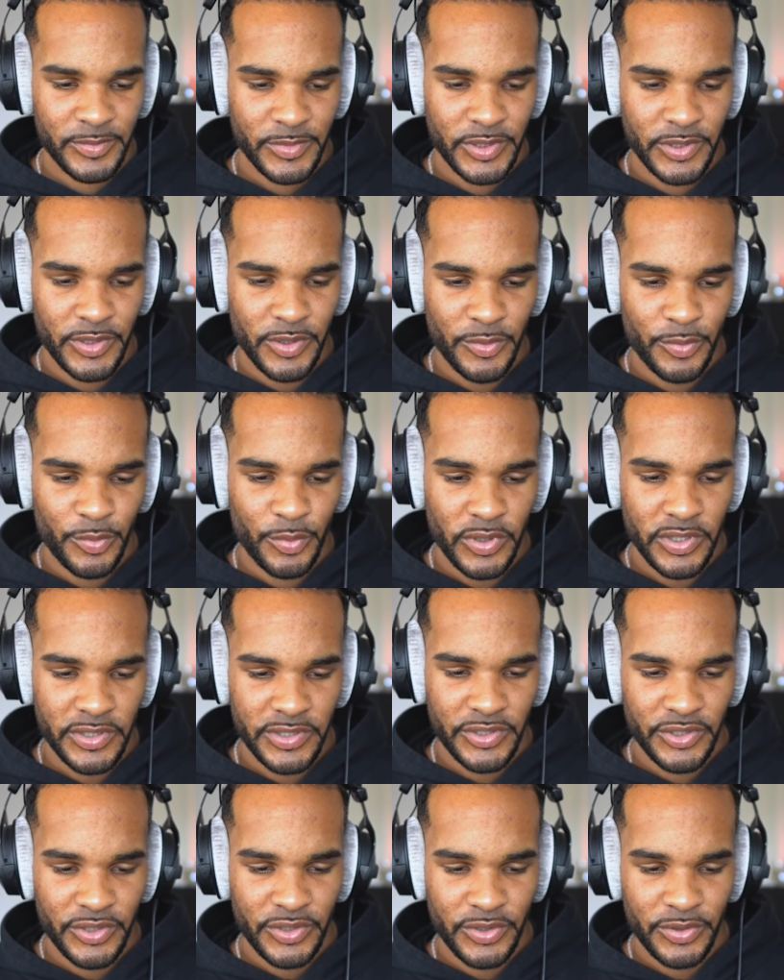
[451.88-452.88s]
We don't
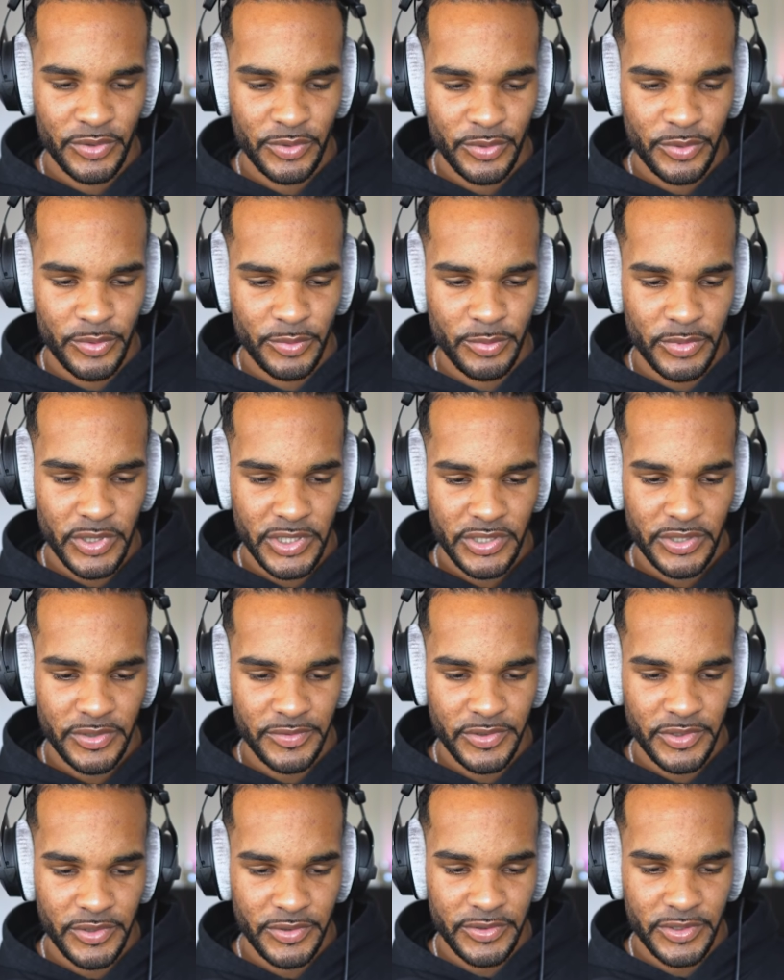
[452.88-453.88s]
want too much
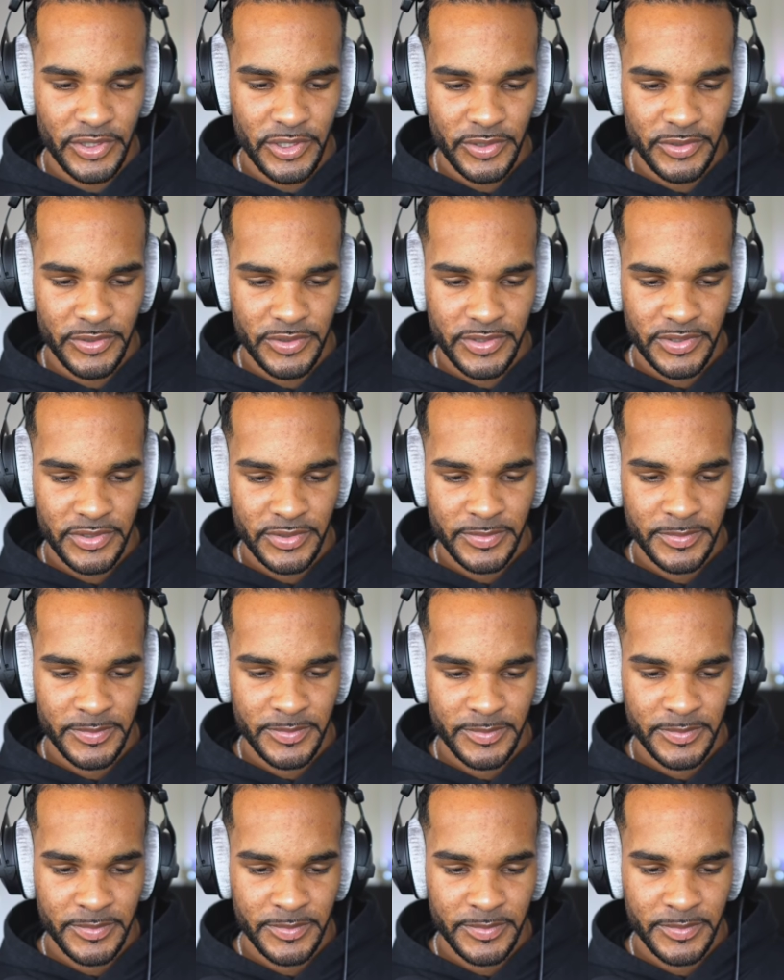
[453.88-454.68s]
of those lows.